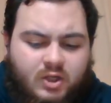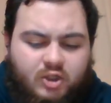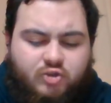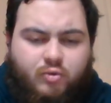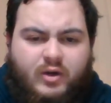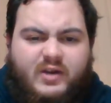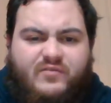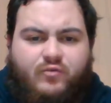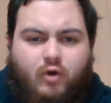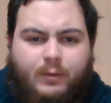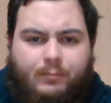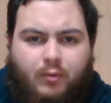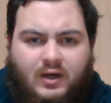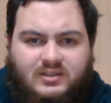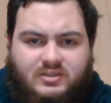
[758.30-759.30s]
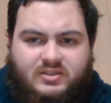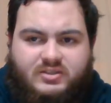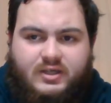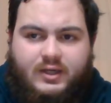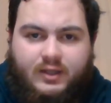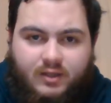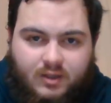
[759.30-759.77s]
24 points to
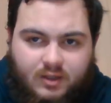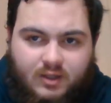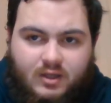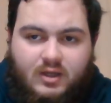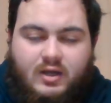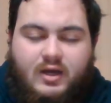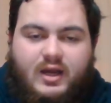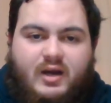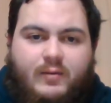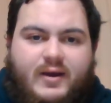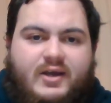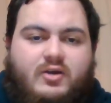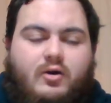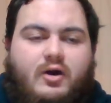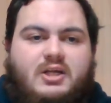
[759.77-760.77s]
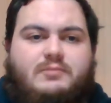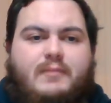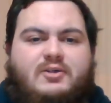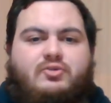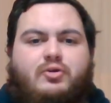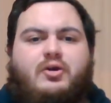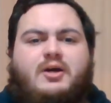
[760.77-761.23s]
10. Anyway, guys,
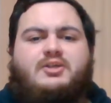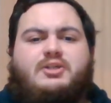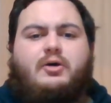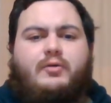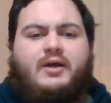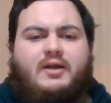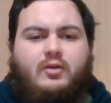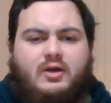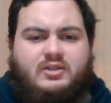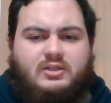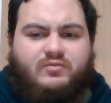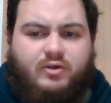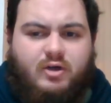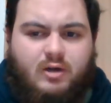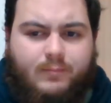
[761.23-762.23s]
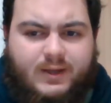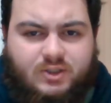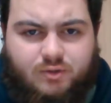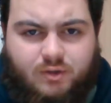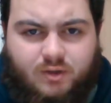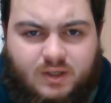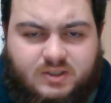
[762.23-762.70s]
make sure you guys go ahead and like this video. Make
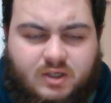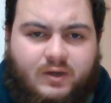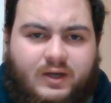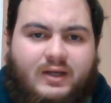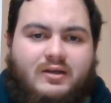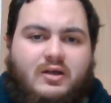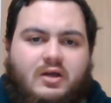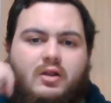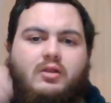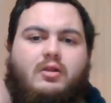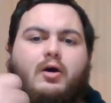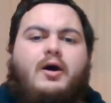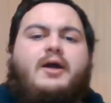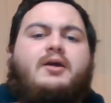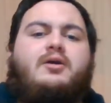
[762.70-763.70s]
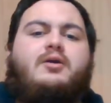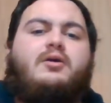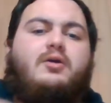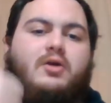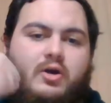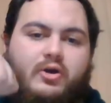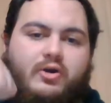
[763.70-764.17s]
sure you guys go ahead, like,
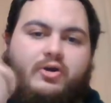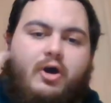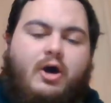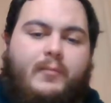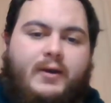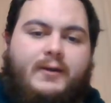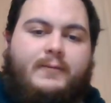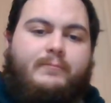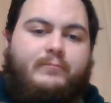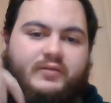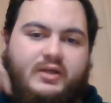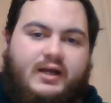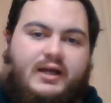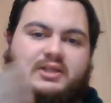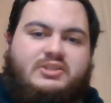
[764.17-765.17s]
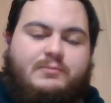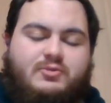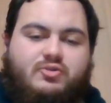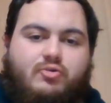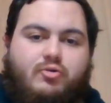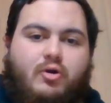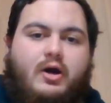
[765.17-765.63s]
comment, and
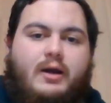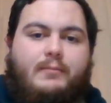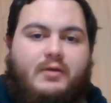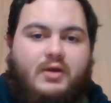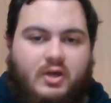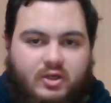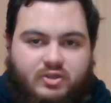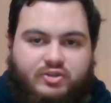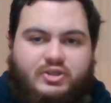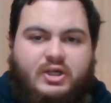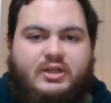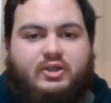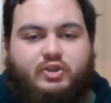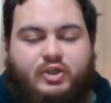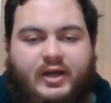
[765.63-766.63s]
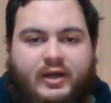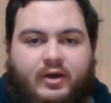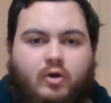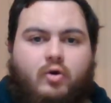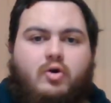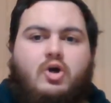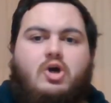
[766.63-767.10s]
subscribe to the
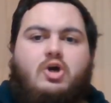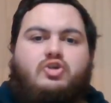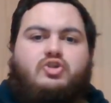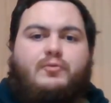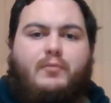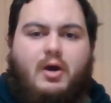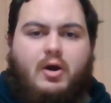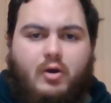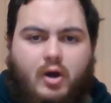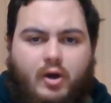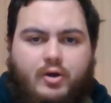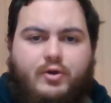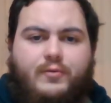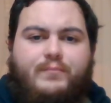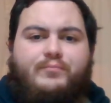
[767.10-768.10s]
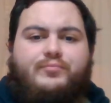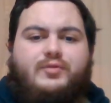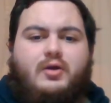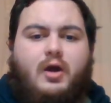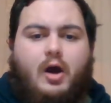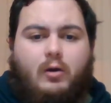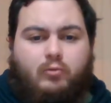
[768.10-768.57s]
channel. Tomorrow,
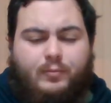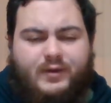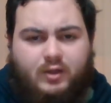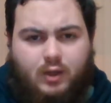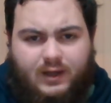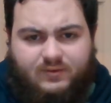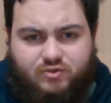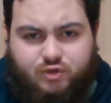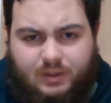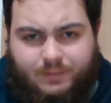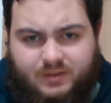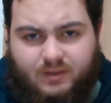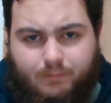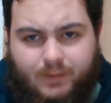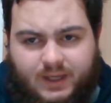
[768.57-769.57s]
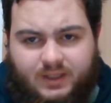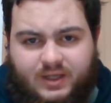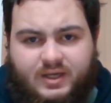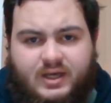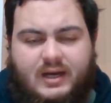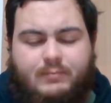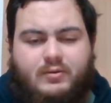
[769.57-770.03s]
I will be live streaming the Manly
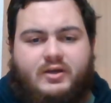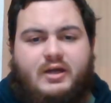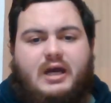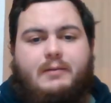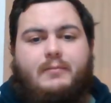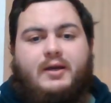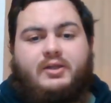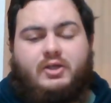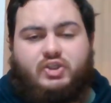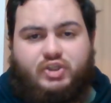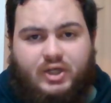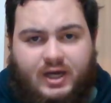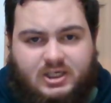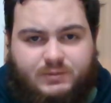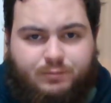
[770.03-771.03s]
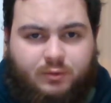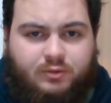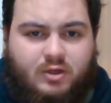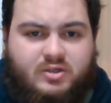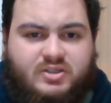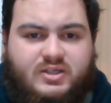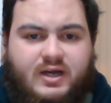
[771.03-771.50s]
Canberra game and the Sharks
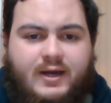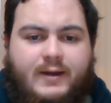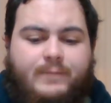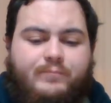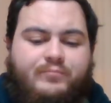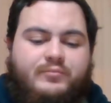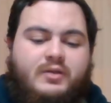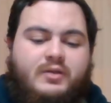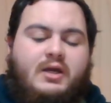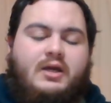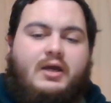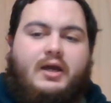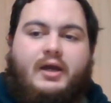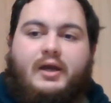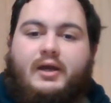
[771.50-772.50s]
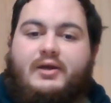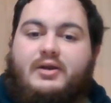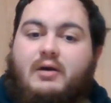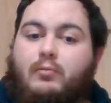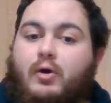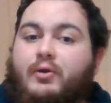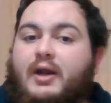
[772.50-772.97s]
Bulldogs game. And
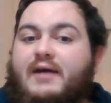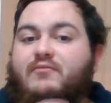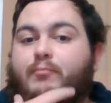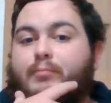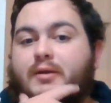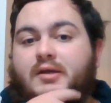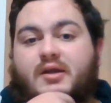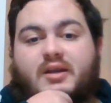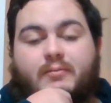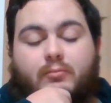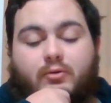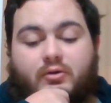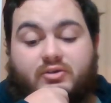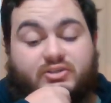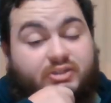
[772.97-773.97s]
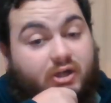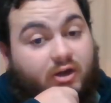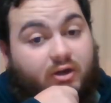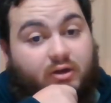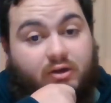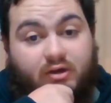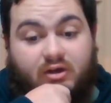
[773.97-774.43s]
I won't have a beard anymore.
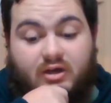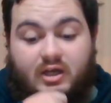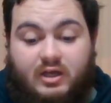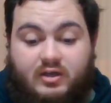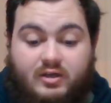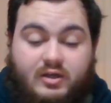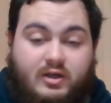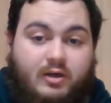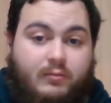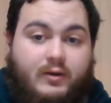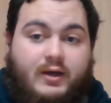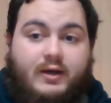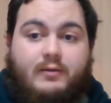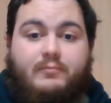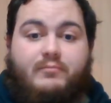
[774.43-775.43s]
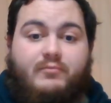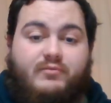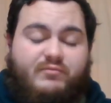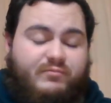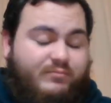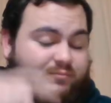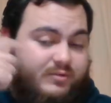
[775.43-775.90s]
So, anyway,
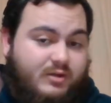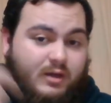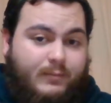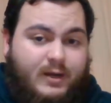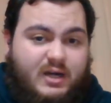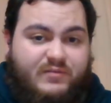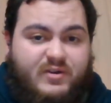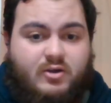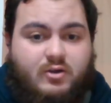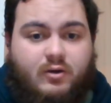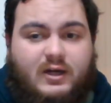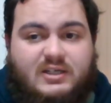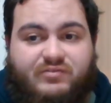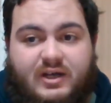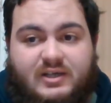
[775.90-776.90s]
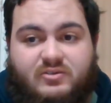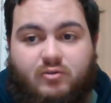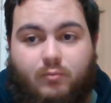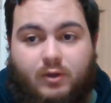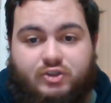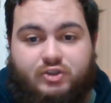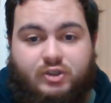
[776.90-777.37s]
I'm out of here, guys. Thanks for
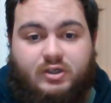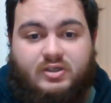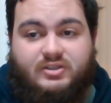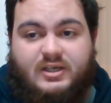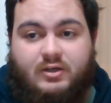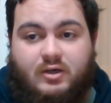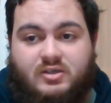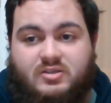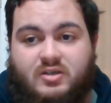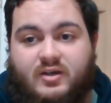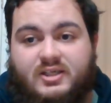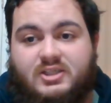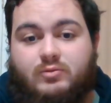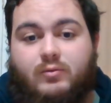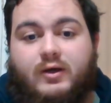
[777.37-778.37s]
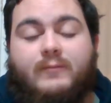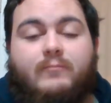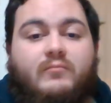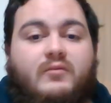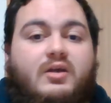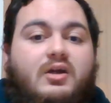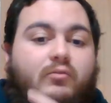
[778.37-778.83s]
watching. I'll see you guys in the next one.
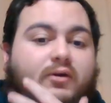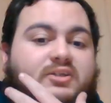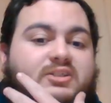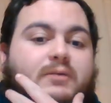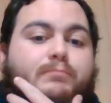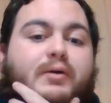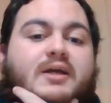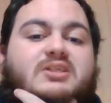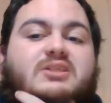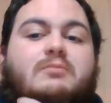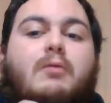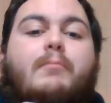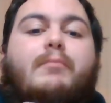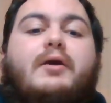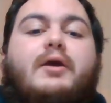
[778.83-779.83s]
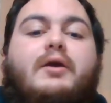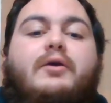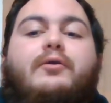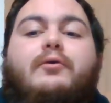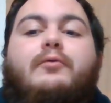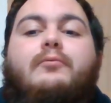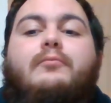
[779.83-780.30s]
Rest in peace to my beard.